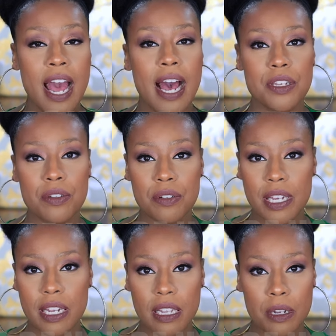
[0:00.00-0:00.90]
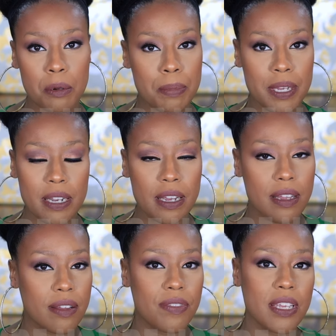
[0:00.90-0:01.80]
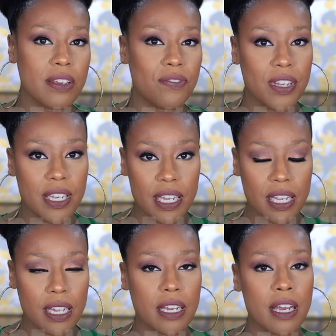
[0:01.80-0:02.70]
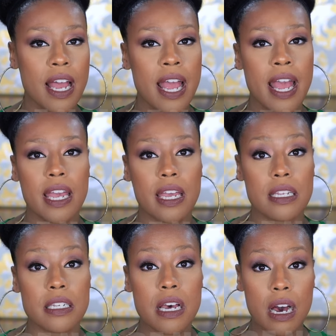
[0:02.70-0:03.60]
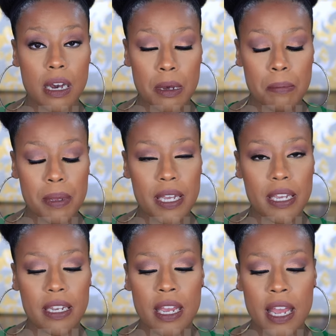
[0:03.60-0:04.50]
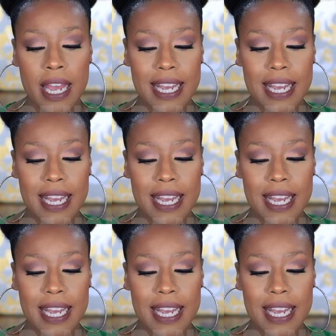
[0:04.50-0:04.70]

I do get a little bit of the vanilla and tonka bean.